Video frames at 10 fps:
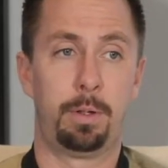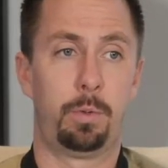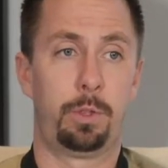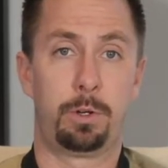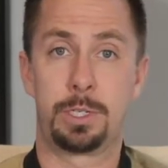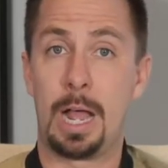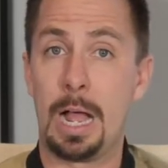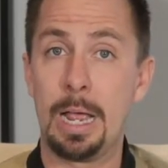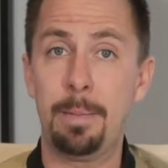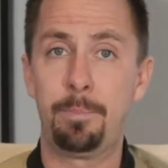with our
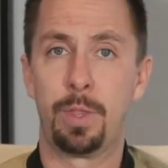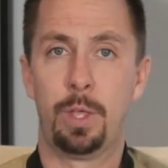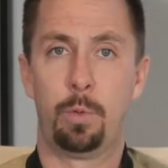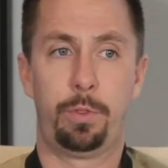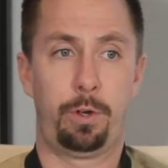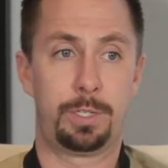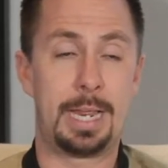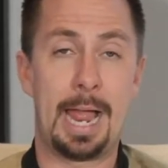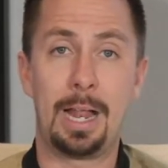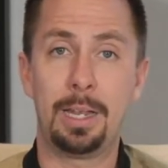time, with our
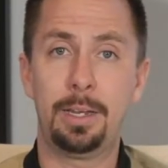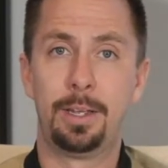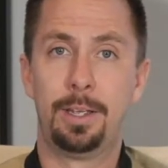talent,